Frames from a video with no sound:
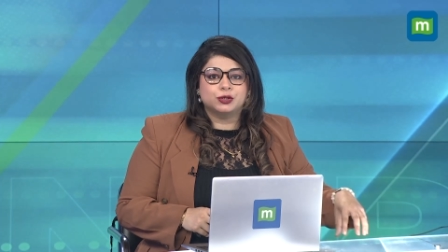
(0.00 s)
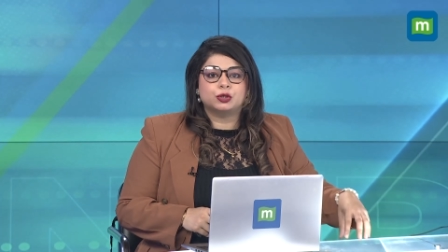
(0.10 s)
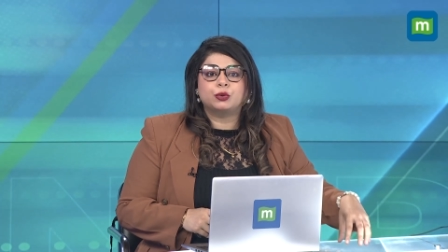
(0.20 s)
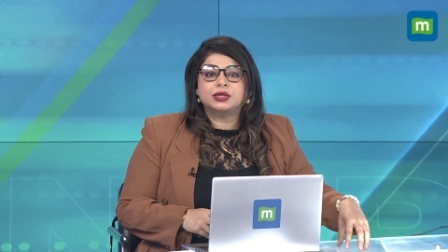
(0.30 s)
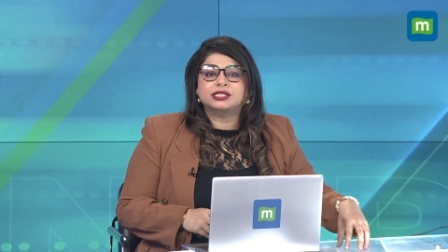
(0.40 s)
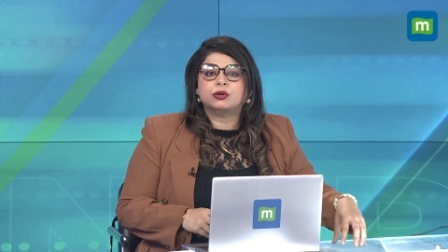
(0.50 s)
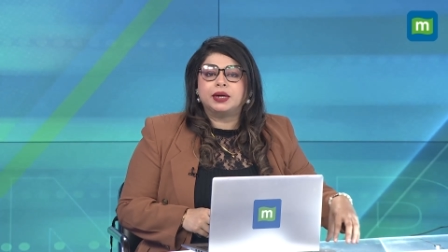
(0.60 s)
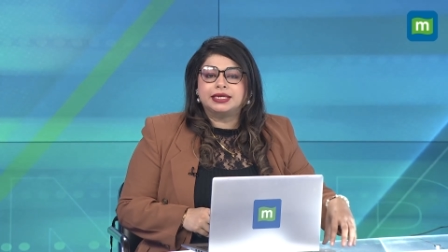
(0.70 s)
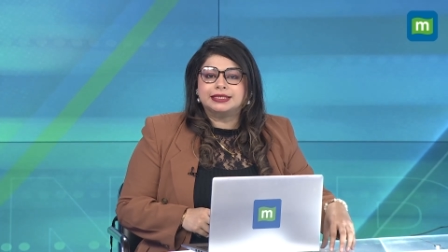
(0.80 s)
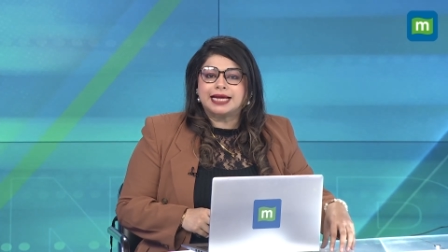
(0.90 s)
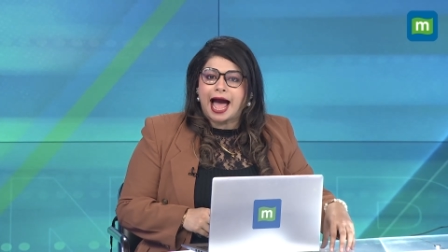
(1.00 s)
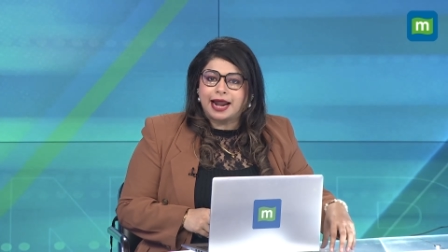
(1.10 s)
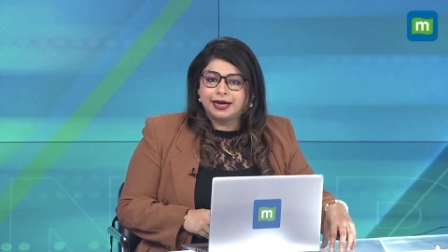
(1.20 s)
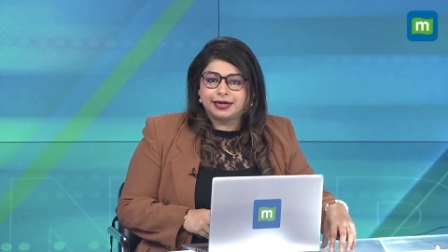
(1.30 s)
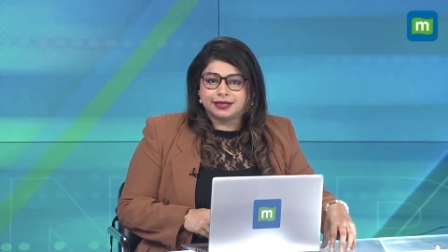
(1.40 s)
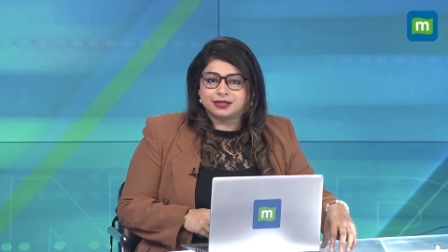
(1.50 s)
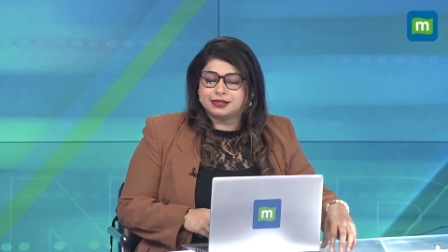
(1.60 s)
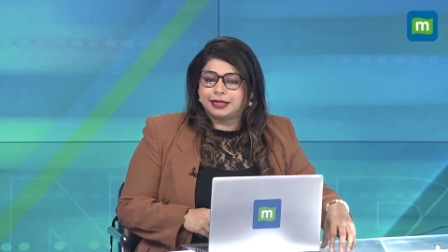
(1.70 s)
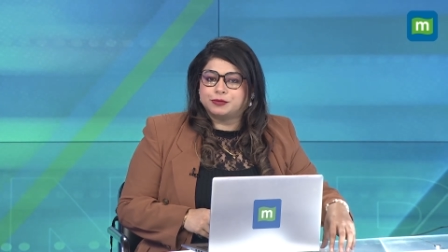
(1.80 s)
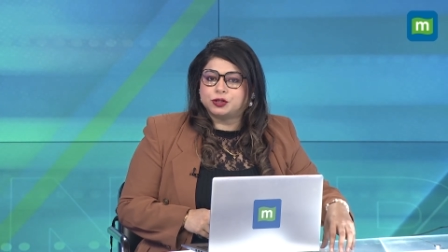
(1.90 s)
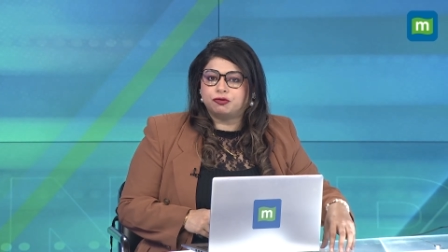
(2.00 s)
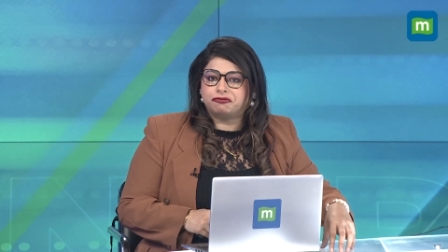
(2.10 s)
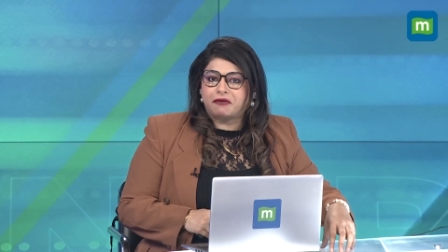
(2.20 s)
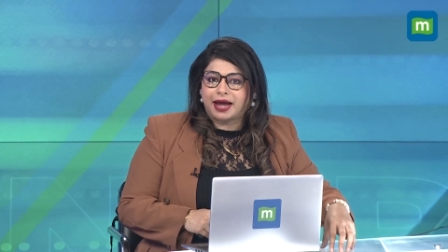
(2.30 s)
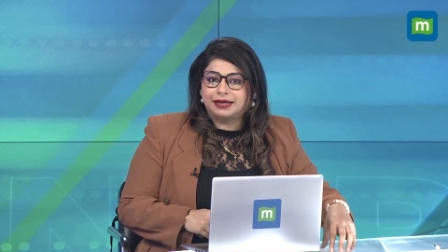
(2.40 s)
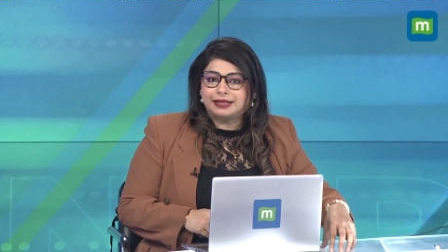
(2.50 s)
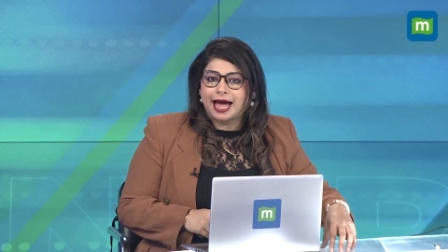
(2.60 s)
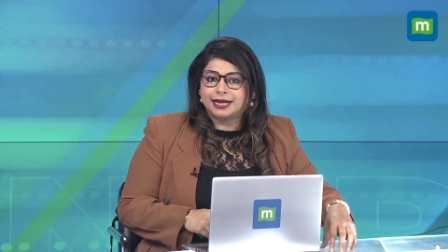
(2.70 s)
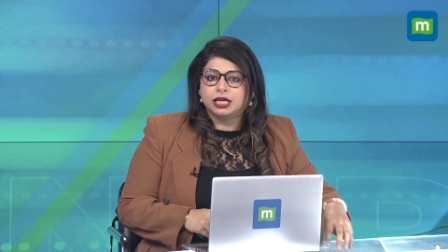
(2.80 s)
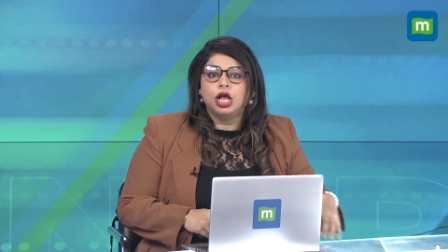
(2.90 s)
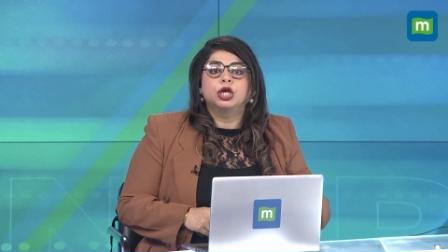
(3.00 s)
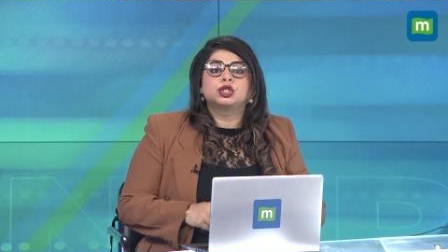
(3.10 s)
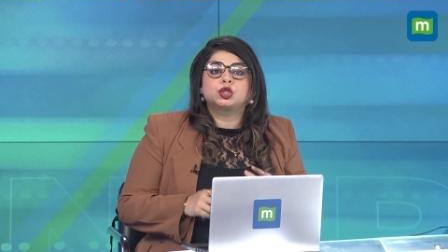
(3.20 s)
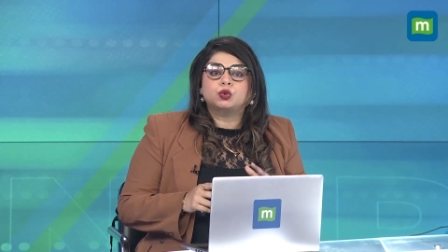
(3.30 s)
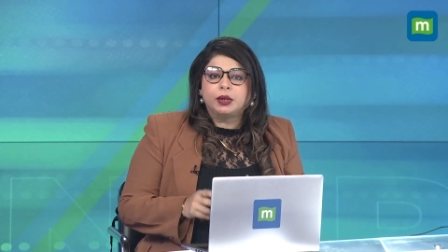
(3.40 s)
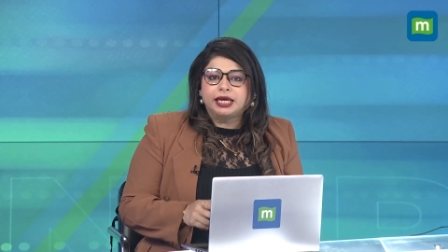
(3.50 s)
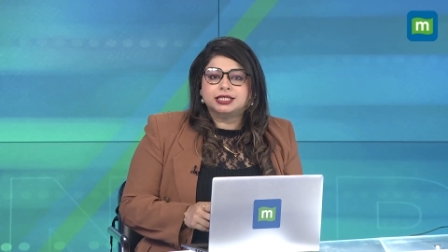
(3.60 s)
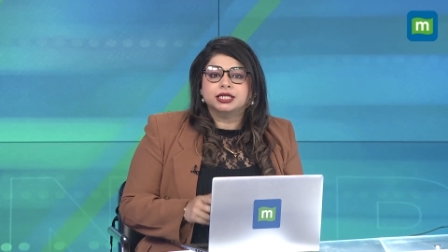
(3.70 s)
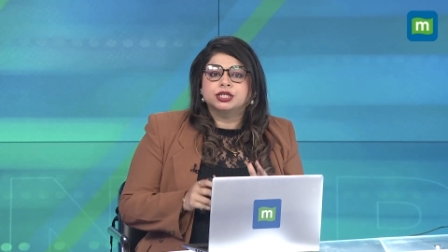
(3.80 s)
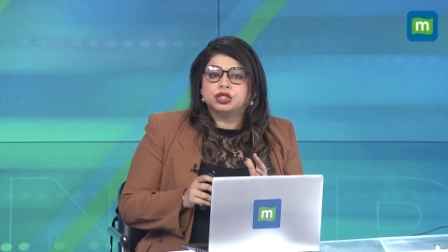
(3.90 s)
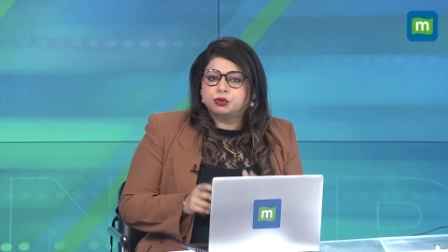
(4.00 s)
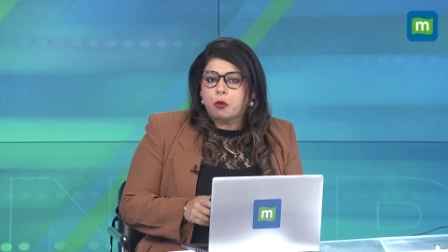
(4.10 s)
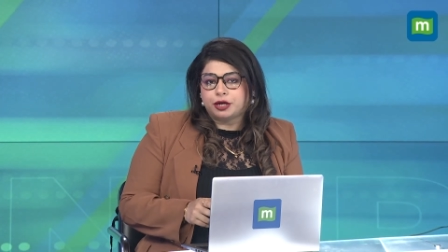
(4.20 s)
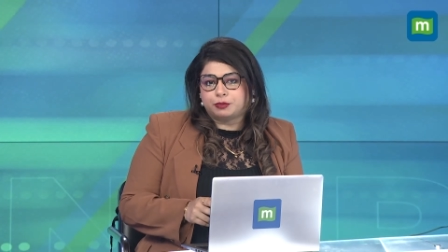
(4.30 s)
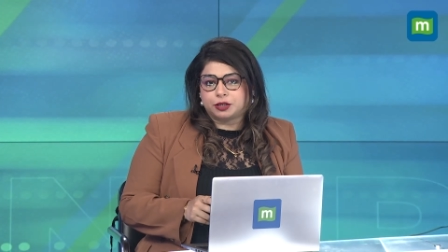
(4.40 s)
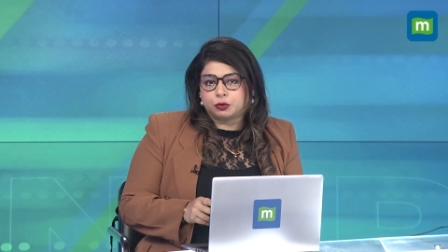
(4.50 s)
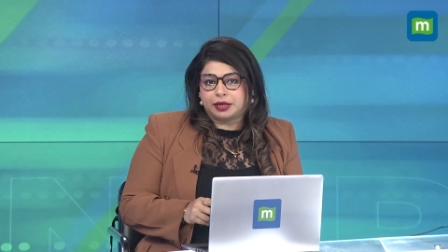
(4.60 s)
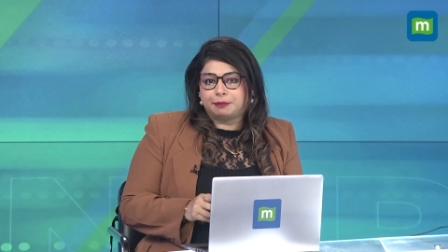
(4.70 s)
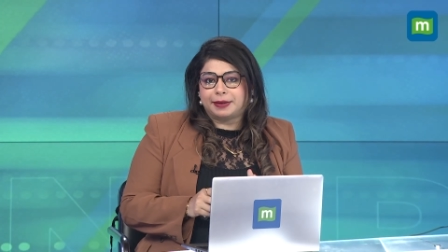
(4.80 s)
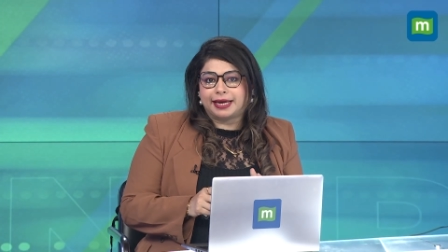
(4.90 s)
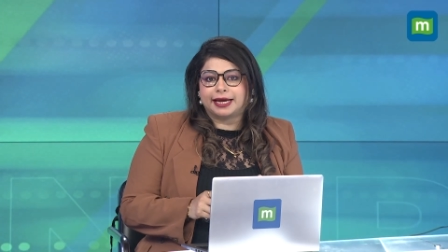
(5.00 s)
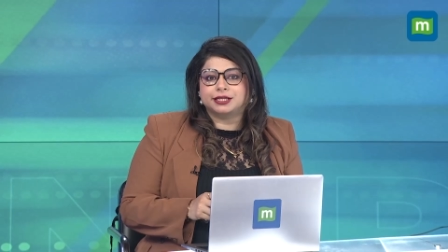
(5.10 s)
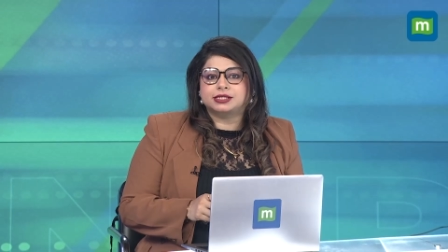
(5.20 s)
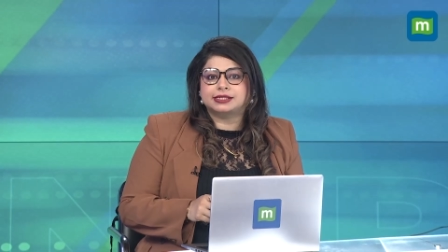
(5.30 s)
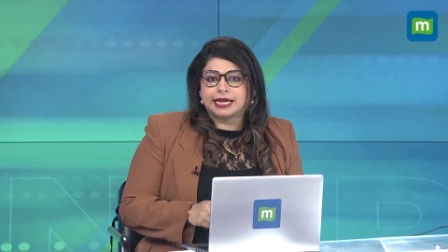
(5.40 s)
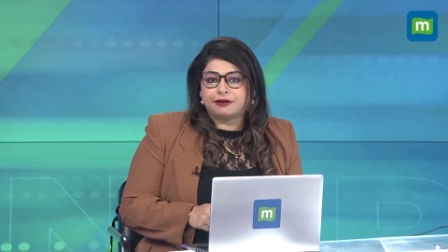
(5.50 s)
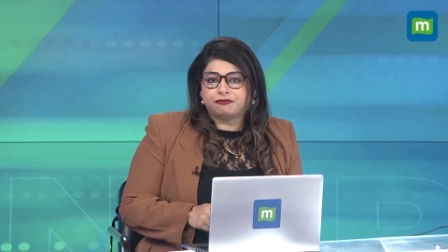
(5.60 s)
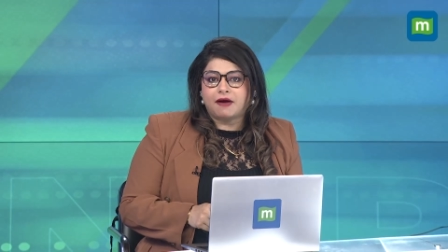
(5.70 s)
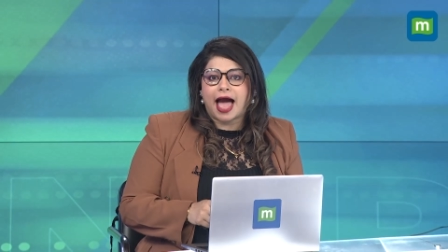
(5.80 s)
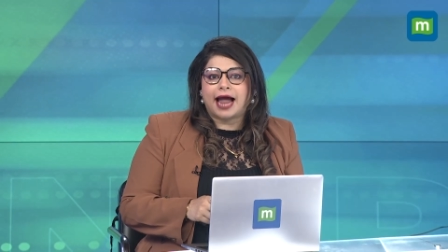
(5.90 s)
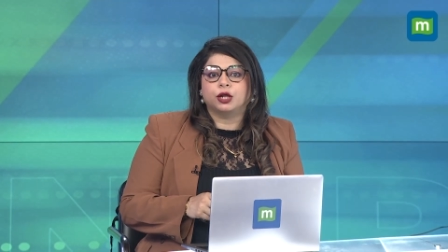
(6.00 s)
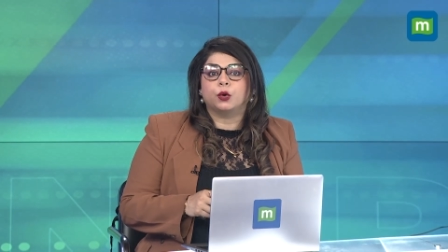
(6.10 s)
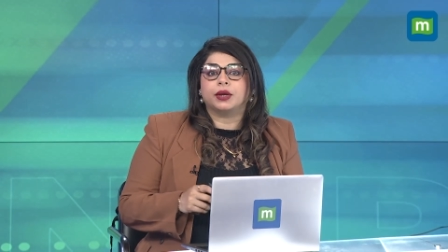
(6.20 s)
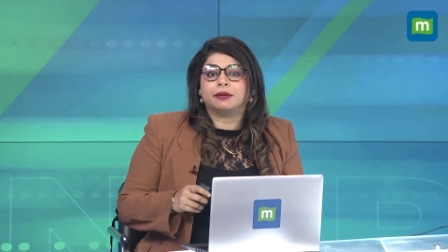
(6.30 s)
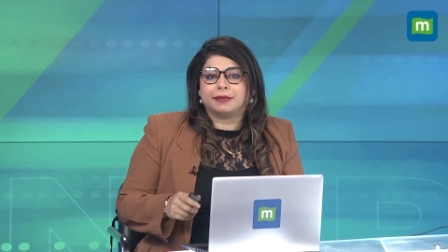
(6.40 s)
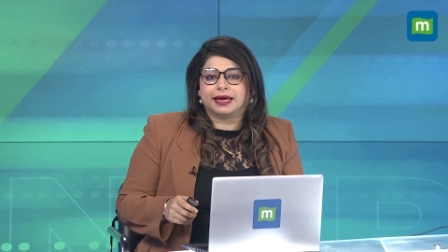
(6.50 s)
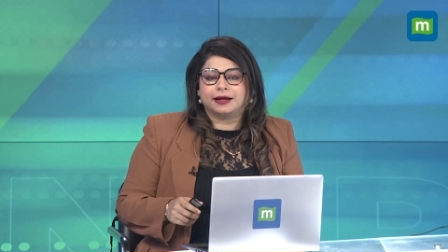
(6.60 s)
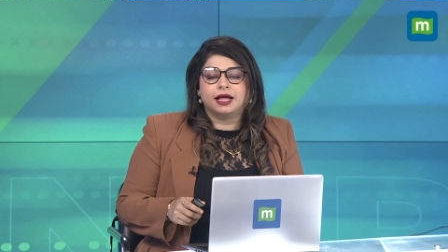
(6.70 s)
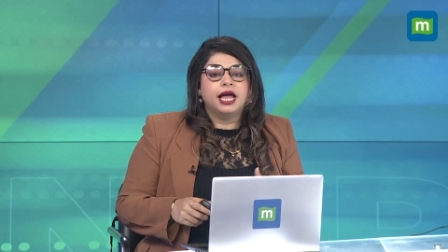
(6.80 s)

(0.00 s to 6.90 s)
So, risk return analytics helps you find that sweet spot between playing it safe and going big.